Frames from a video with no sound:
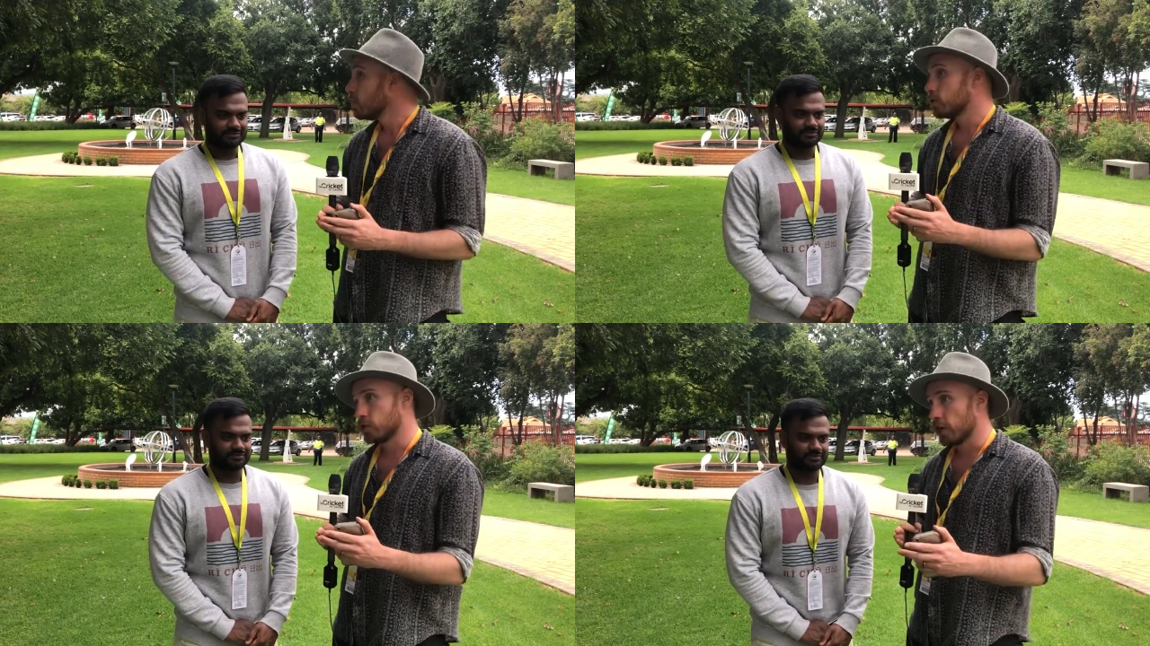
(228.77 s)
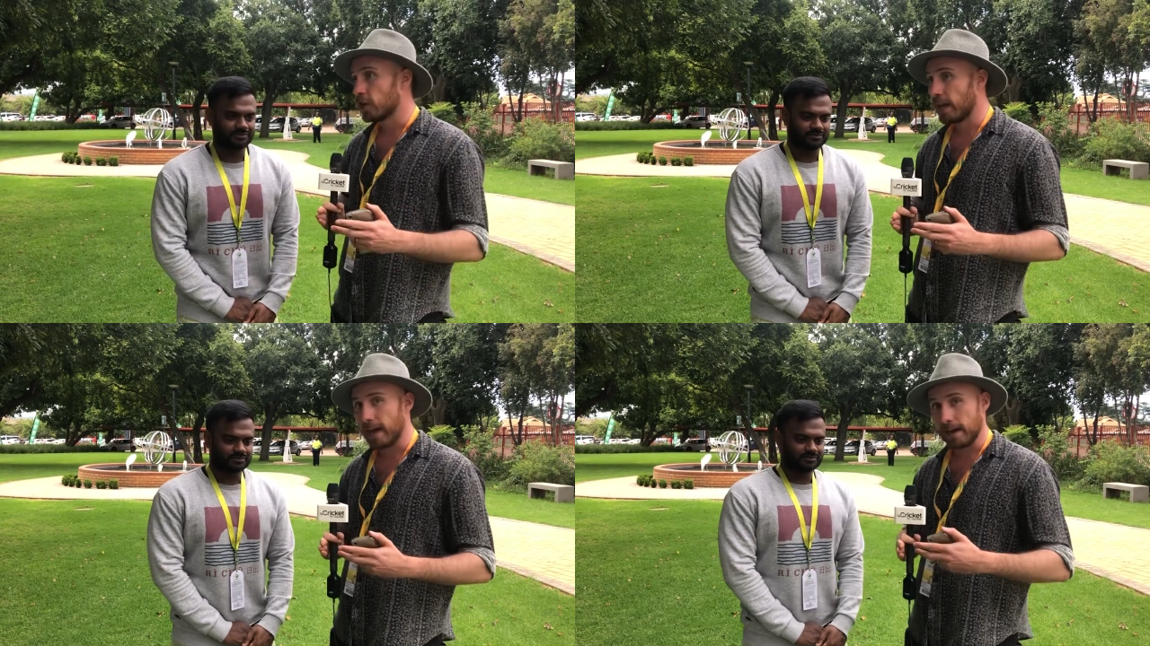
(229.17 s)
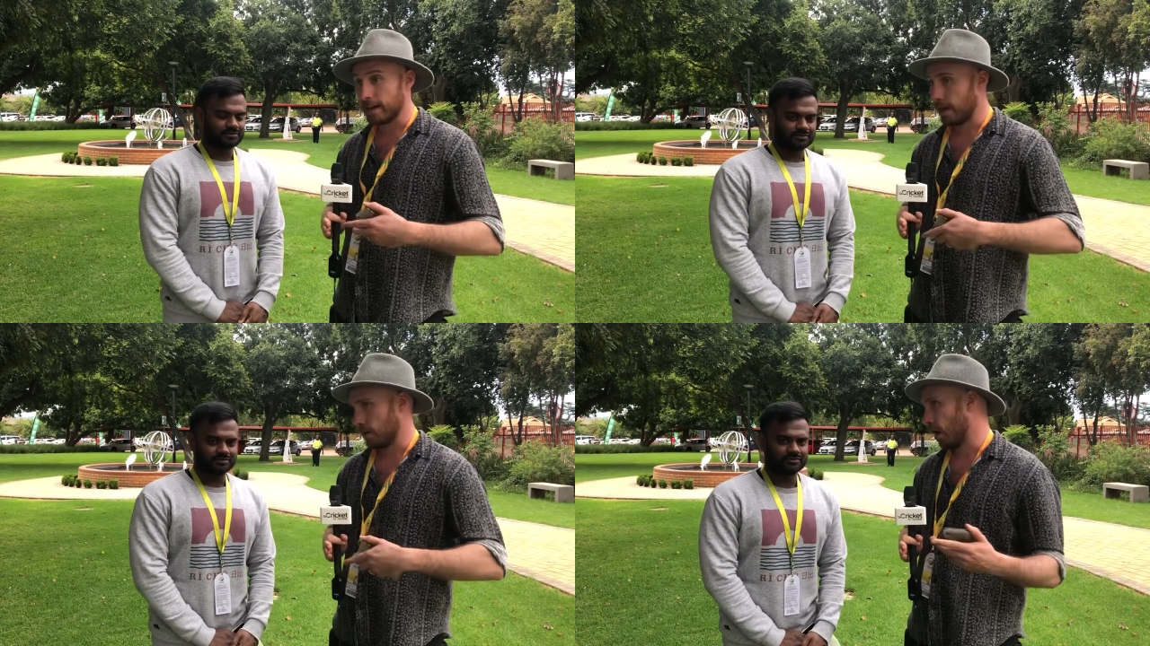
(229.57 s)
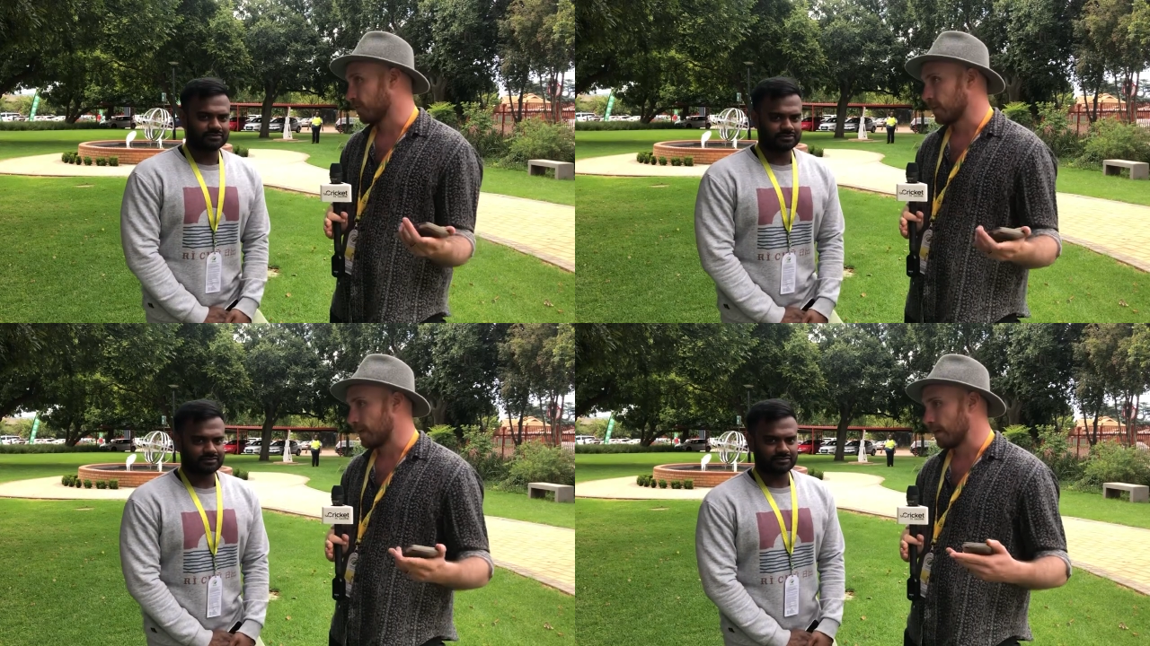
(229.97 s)
Speaker 1: circulated, and, and
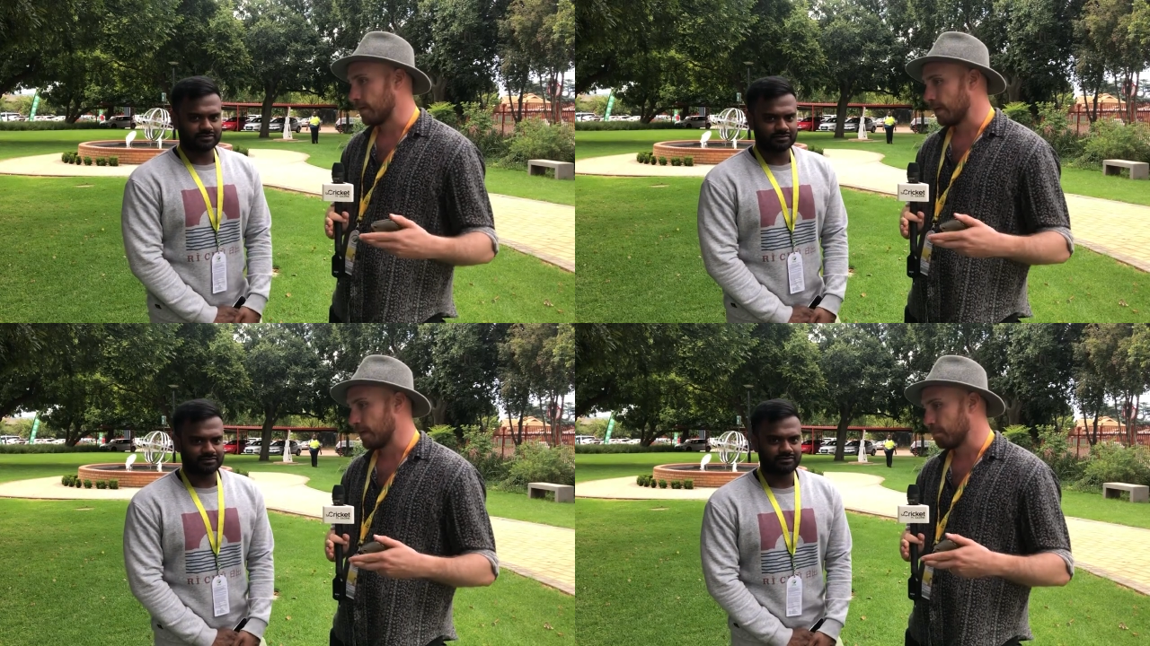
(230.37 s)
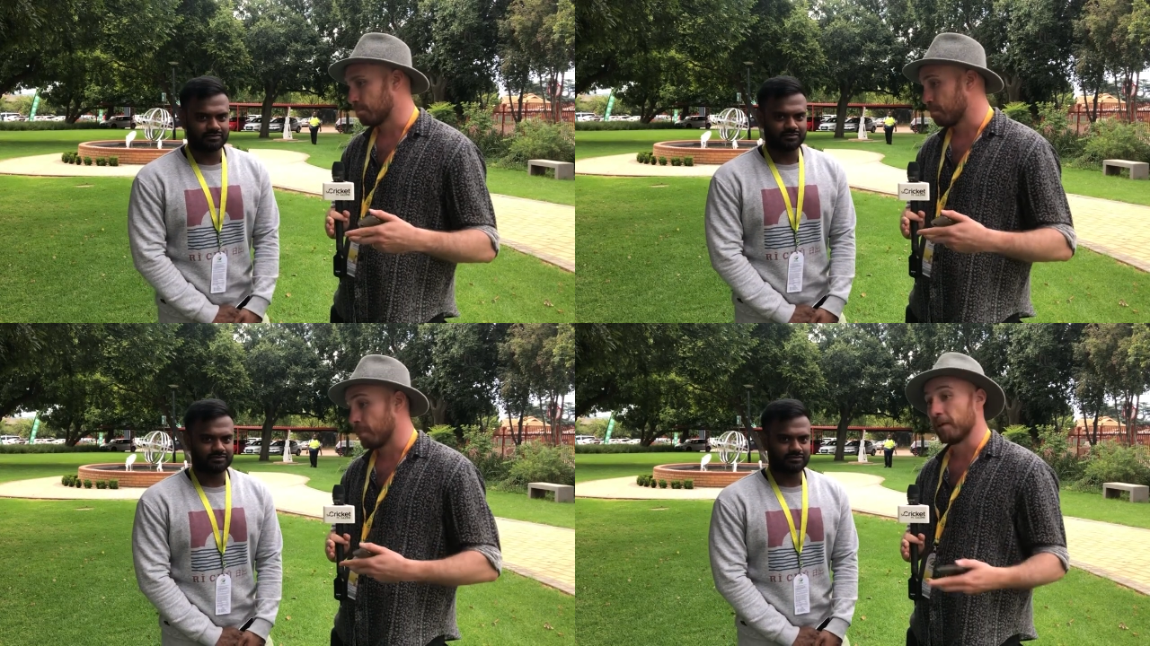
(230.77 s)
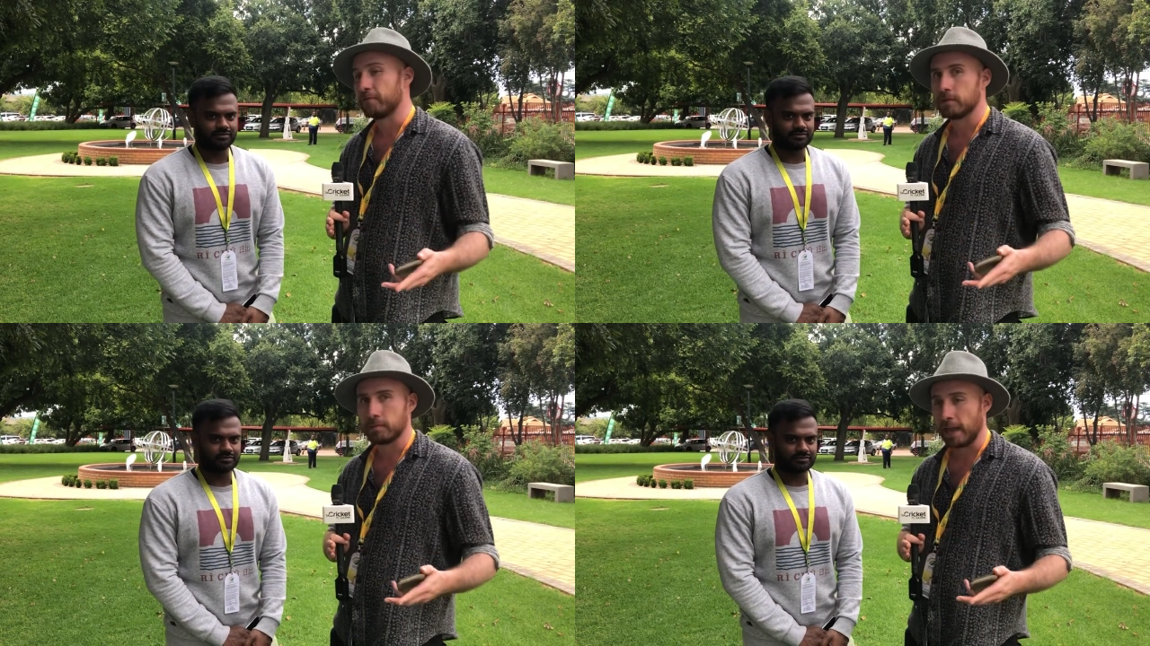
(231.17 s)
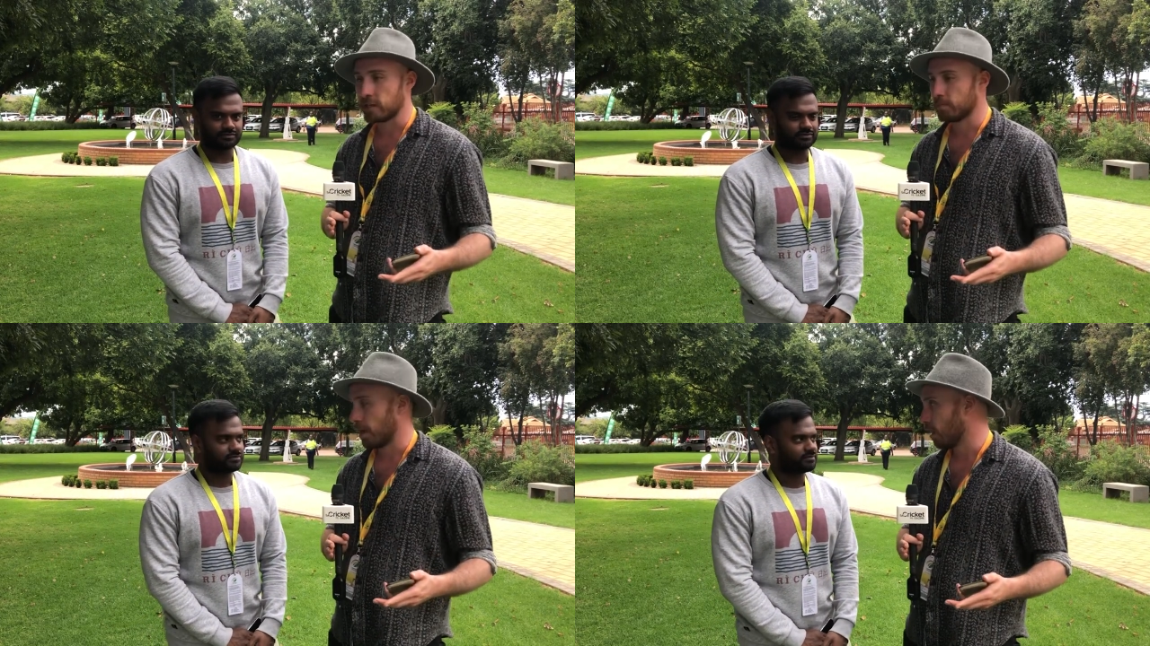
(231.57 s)
after he, he biffed
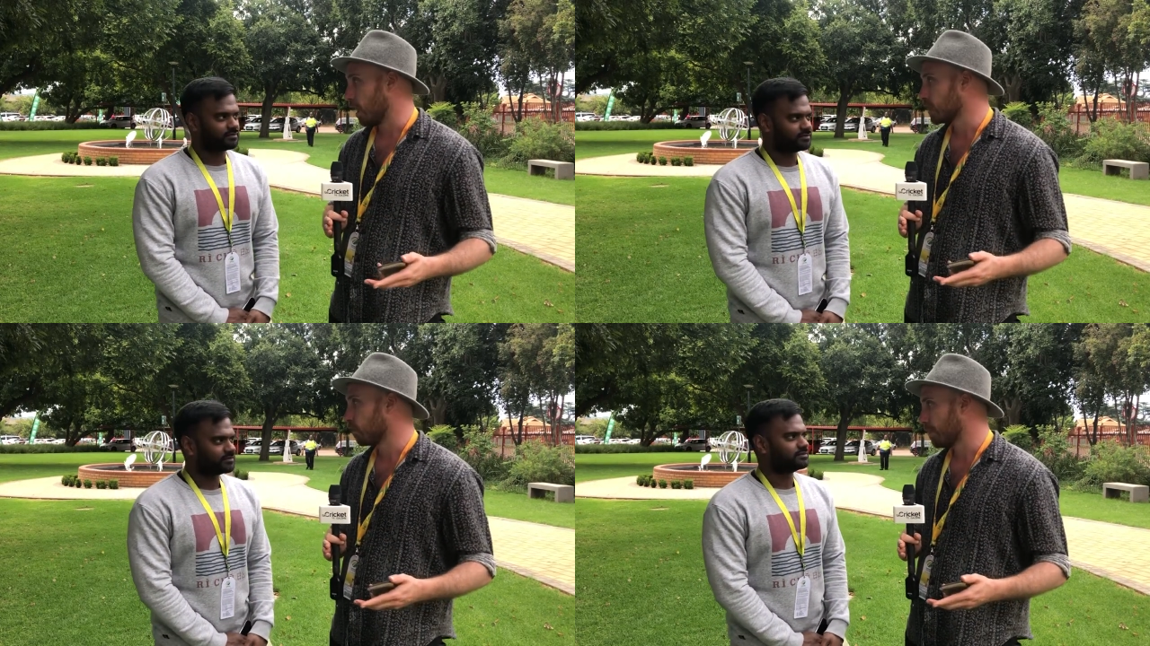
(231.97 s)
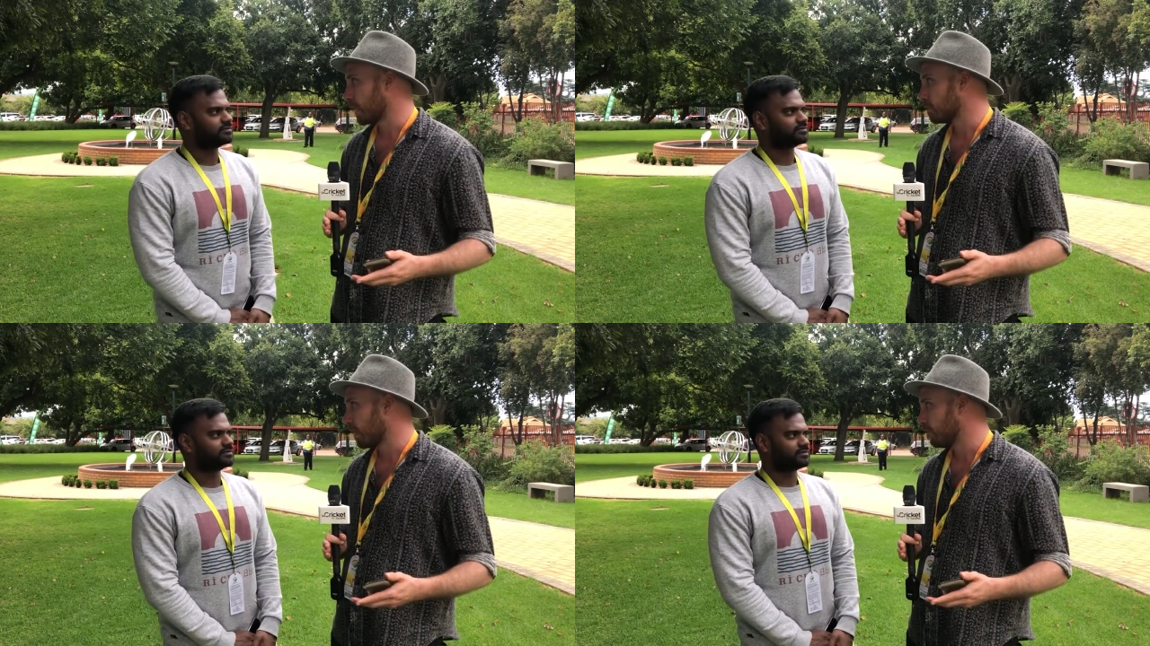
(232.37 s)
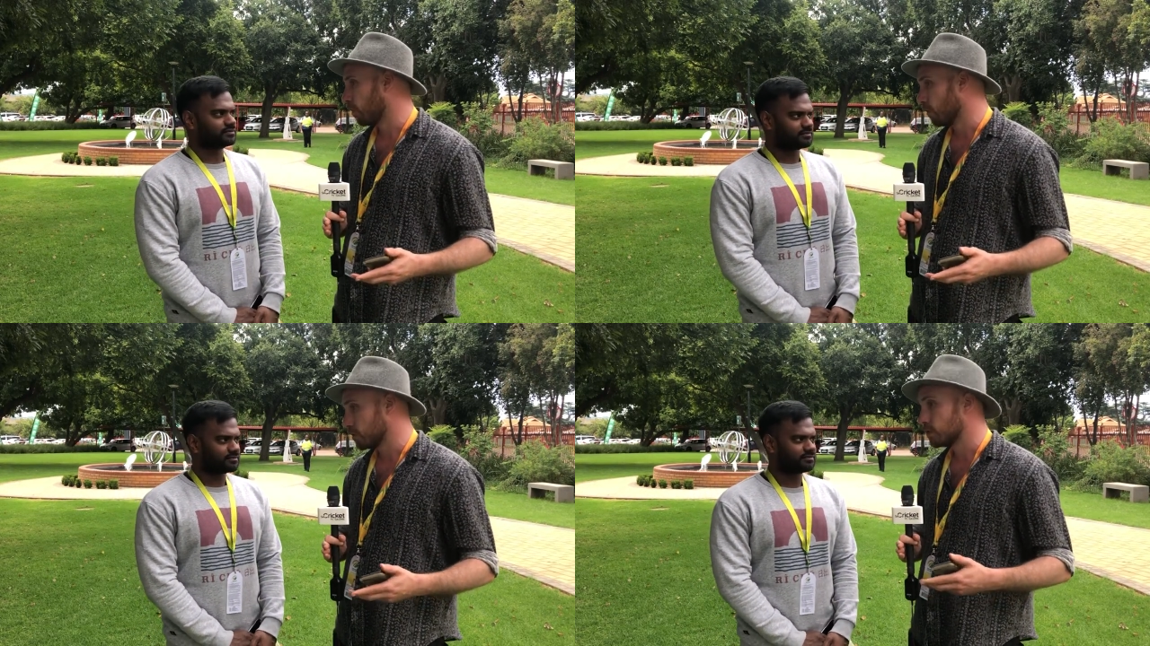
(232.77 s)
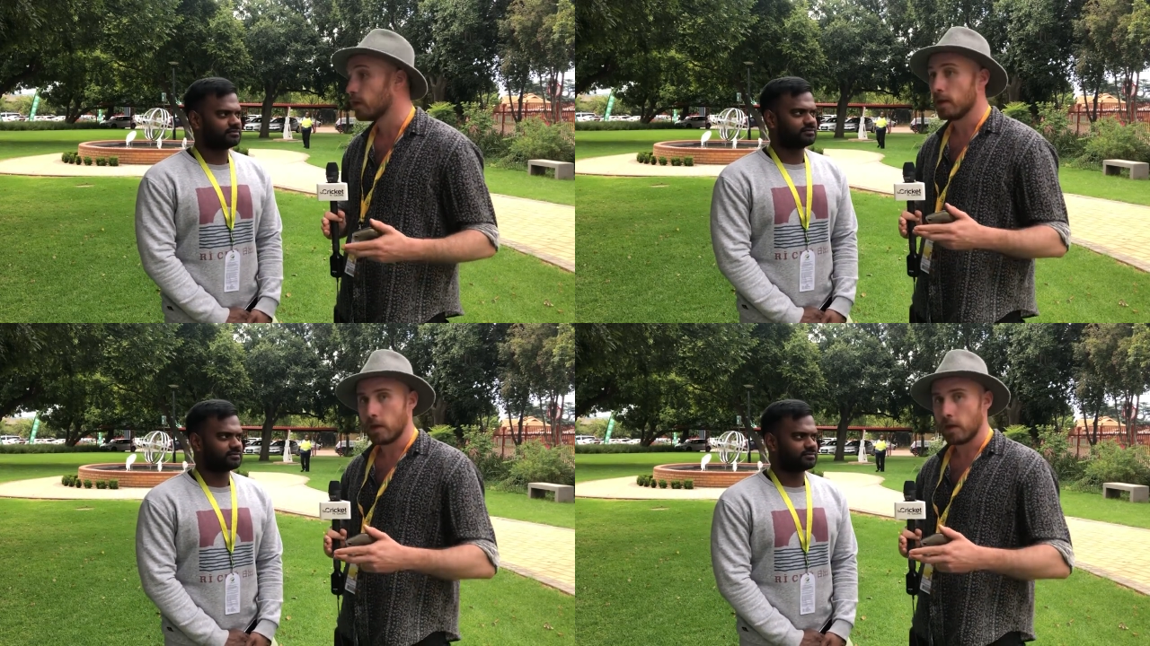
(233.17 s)
Keshav Maharaj for back to back fours,